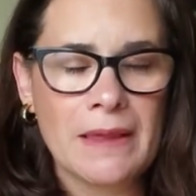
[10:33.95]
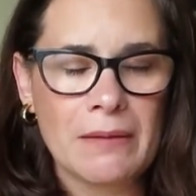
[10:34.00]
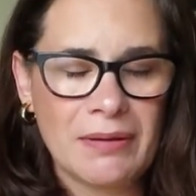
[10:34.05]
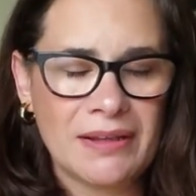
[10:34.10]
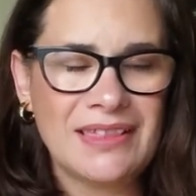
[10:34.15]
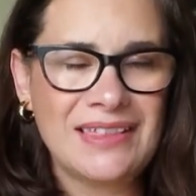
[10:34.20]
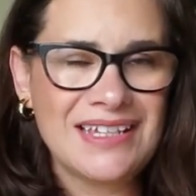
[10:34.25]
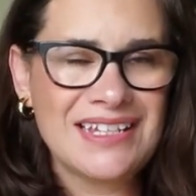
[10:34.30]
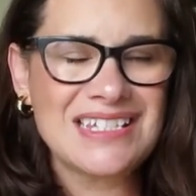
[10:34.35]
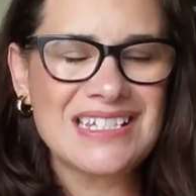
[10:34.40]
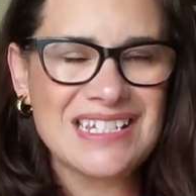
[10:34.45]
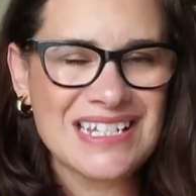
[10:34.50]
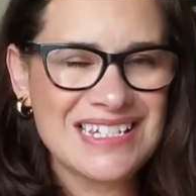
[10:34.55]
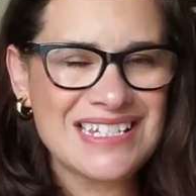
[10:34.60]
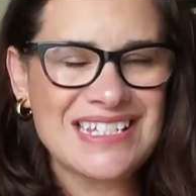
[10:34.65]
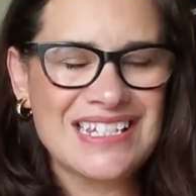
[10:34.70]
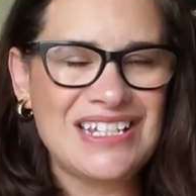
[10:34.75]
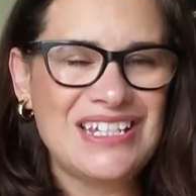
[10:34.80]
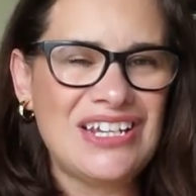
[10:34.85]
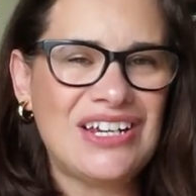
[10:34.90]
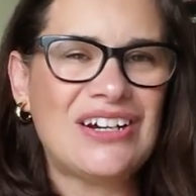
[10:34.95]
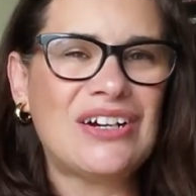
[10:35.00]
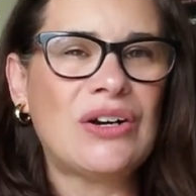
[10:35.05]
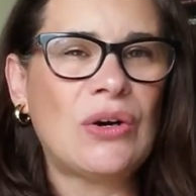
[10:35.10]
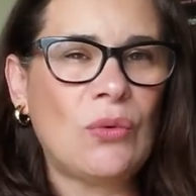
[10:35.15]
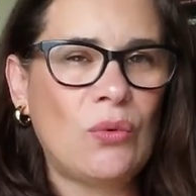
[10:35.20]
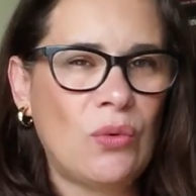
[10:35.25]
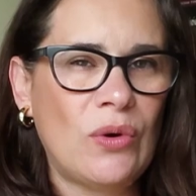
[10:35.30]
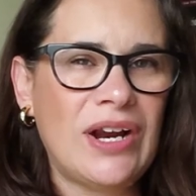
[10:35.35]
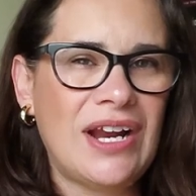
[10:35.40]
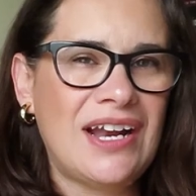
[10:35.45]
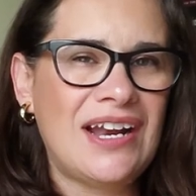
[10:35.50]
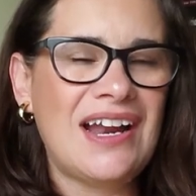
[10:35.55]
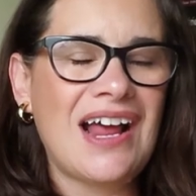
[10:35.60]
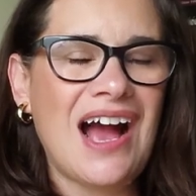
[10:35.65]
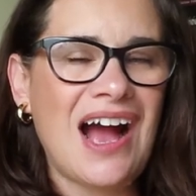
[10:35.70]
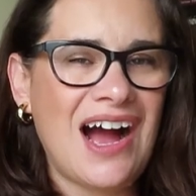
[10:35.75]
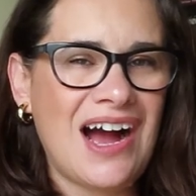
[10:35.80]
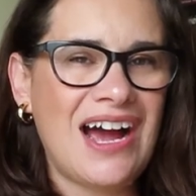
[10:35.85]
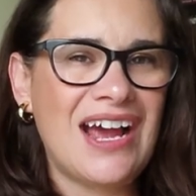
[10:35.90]
But this is the year
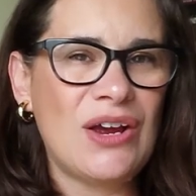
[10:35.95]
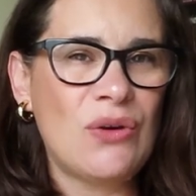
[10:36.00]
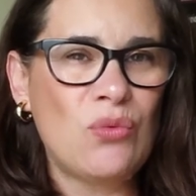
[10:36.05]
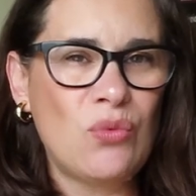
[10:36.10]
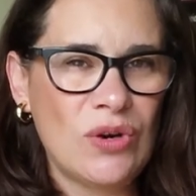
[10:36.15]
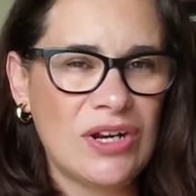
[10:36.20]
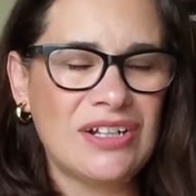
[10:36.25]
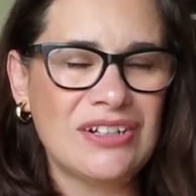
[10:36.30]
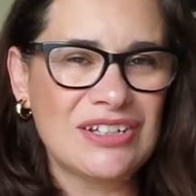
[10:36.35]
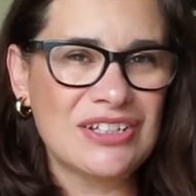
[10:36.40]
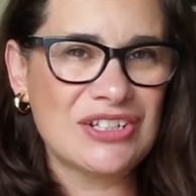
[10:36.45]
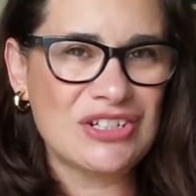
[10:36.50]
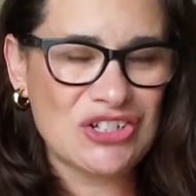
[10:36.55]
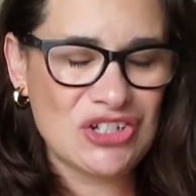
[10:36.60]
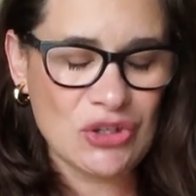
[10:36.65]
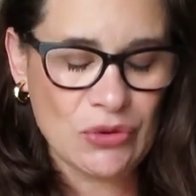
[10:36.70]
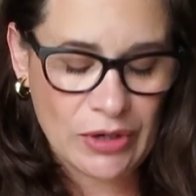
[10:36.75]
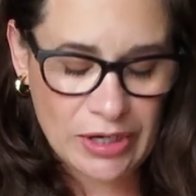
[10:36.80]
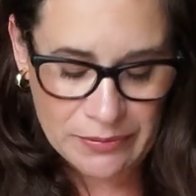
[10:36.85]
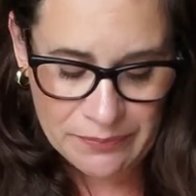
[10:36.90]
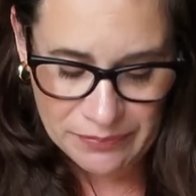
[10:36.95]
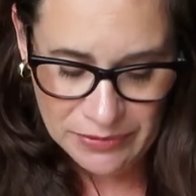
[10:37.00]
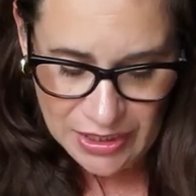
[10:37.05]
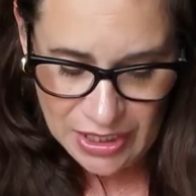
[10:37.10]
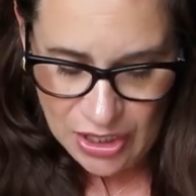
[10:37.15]
when I will do it.